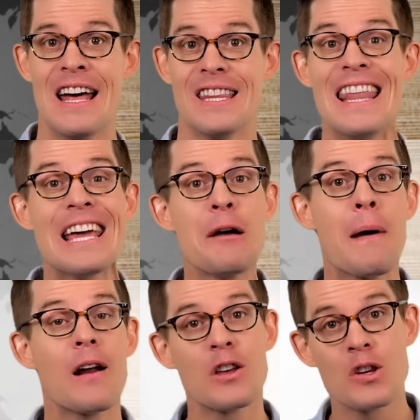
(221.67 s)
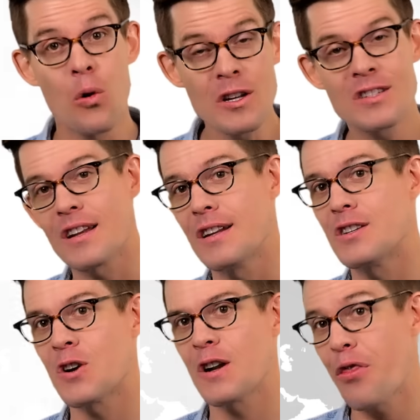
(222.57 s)
Then they compare your
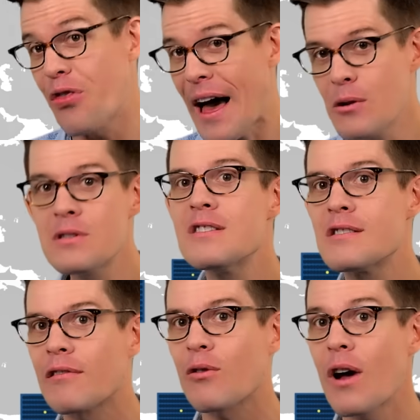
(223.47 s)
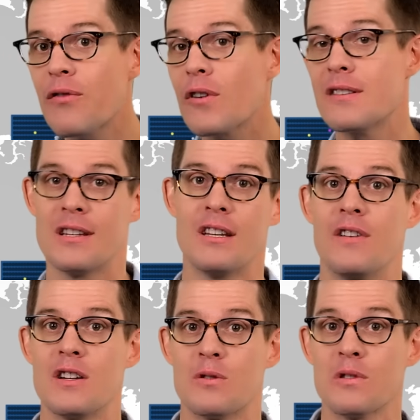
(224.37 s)
signature to thousands of reference
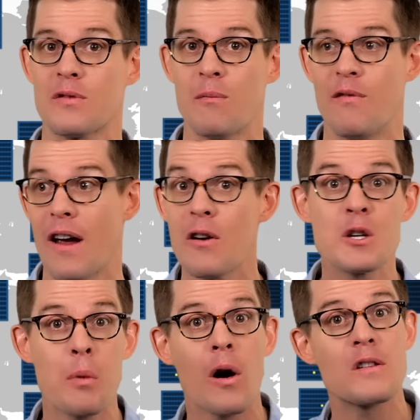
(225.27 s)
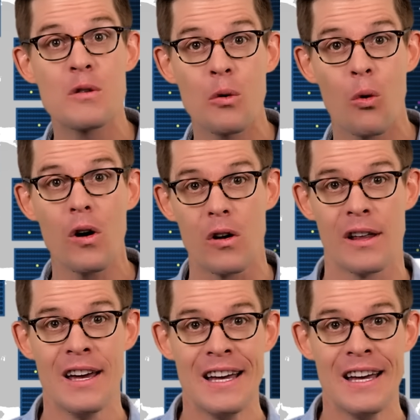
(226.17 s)
individuals from various parts of the world,